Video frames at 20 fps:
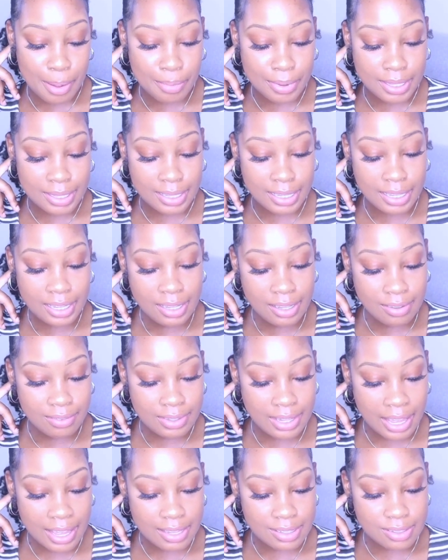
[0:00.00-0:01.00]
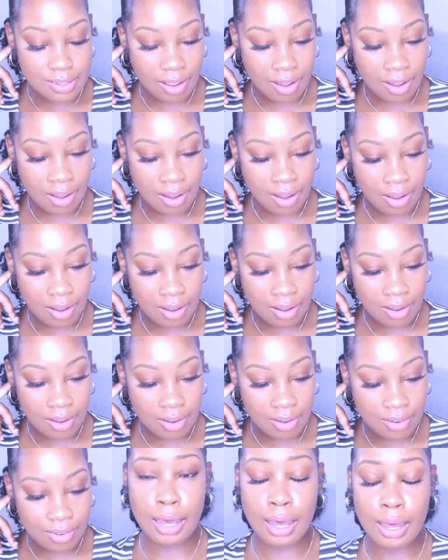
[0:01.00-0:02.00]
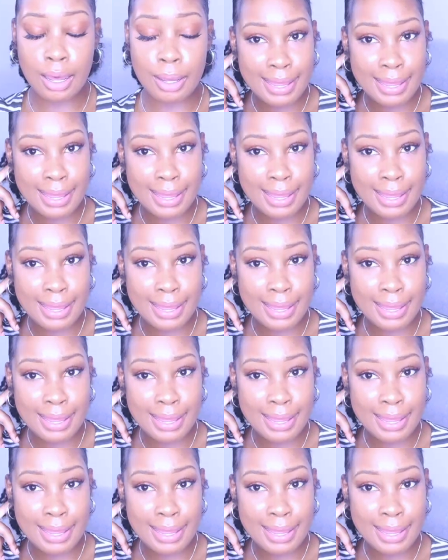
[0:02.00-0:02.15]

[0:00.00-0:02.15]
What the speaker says: believe that's all.